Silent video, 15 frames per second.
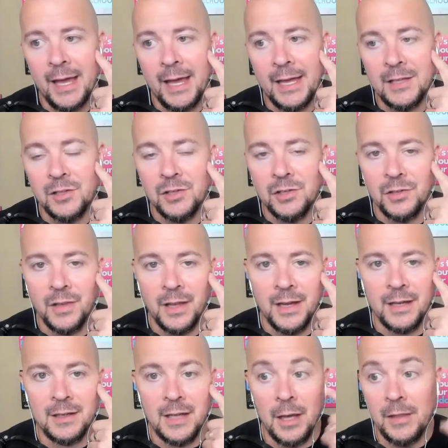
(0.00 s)
And you're
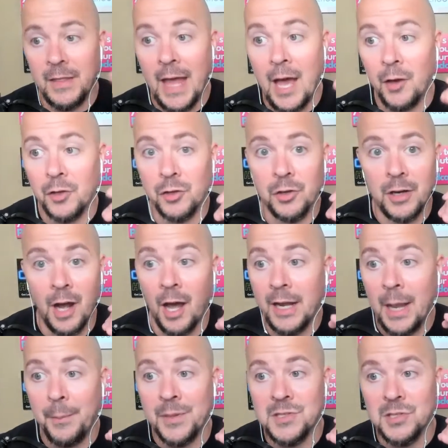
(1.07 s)
like, and now you're on
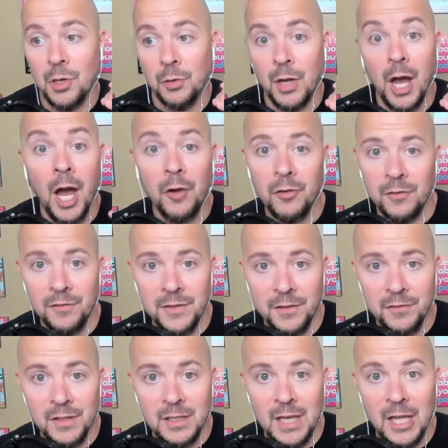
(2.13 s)
episode 150,